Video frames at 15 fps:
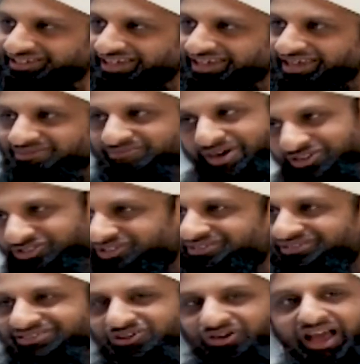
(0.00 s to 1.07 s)
Allah.
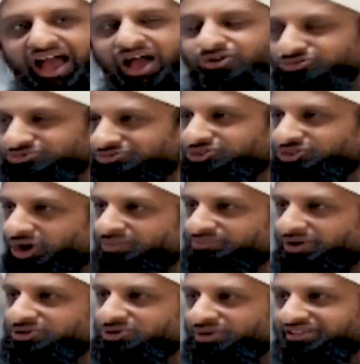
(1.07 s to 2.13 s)
Imagine, you know, how sharp
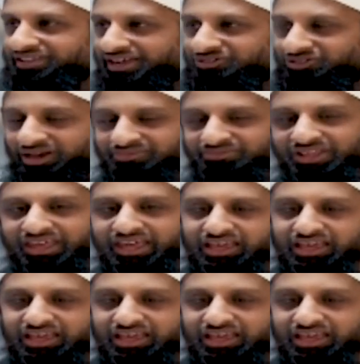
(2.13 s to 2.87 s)
are you at that time?